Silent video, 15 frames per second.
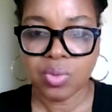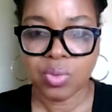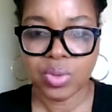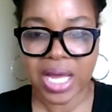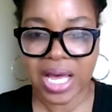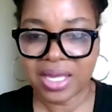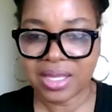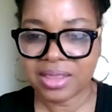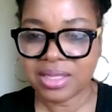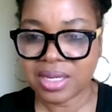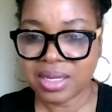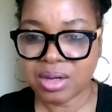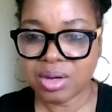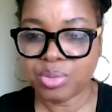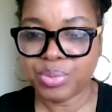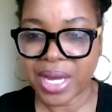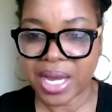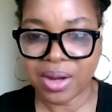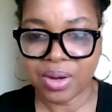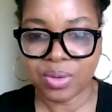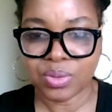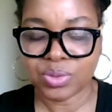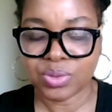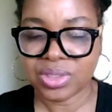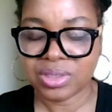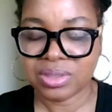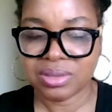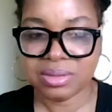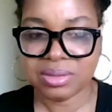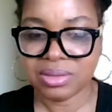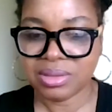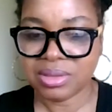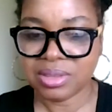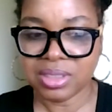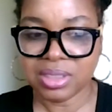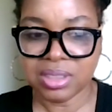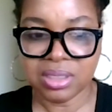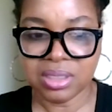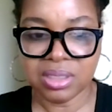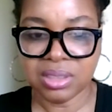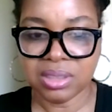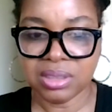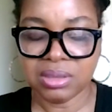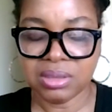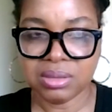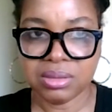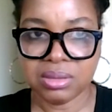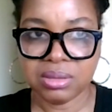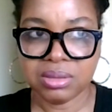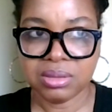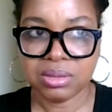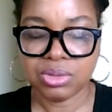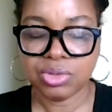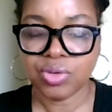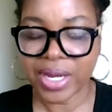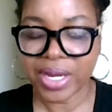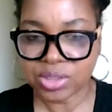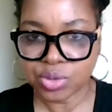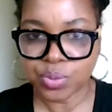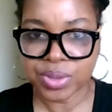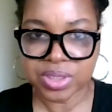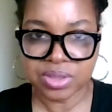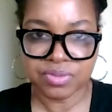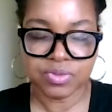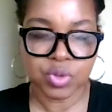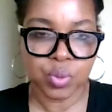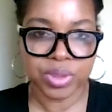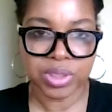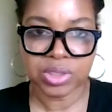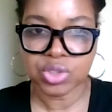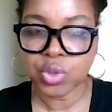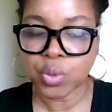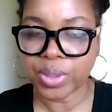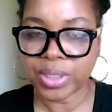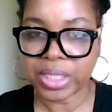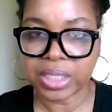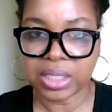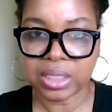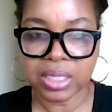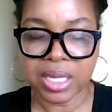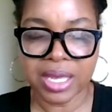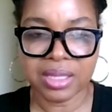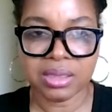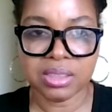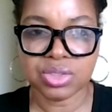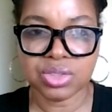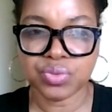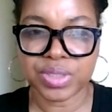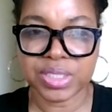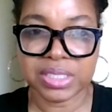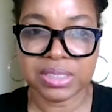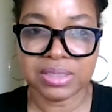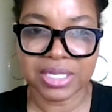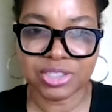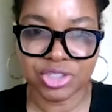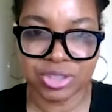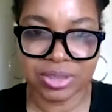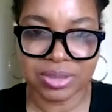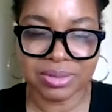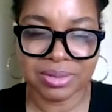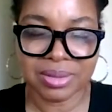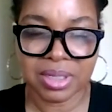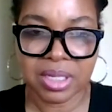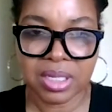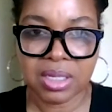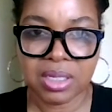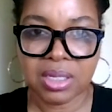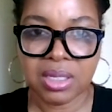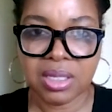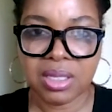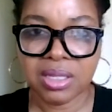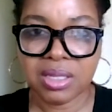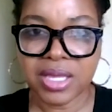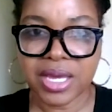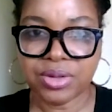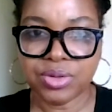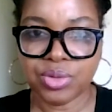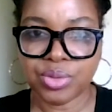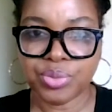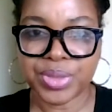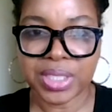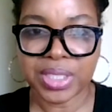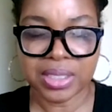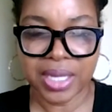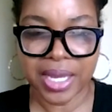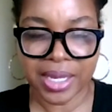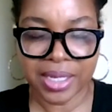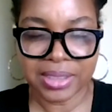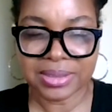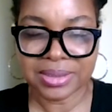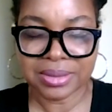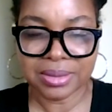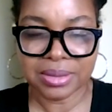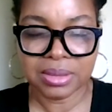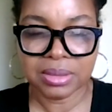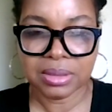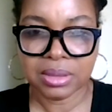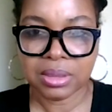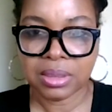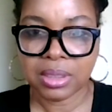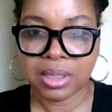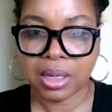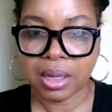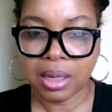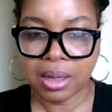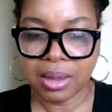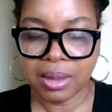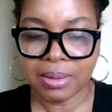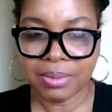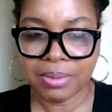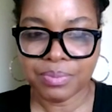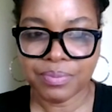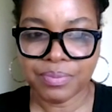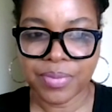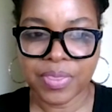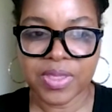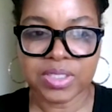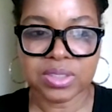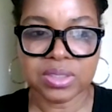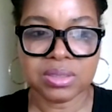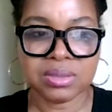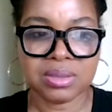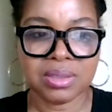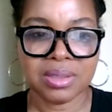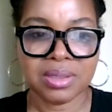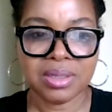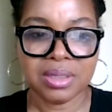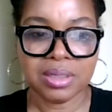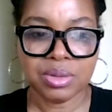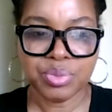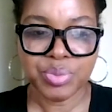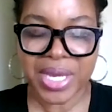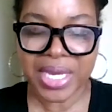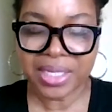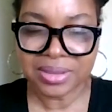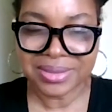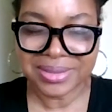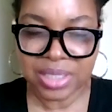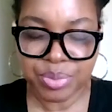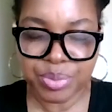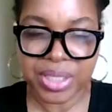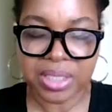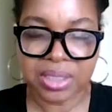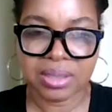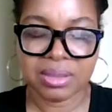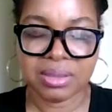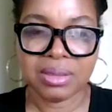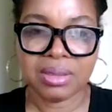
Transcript: When I think about the graduates of 2020 and this recession that you're being handed, um, this pandemic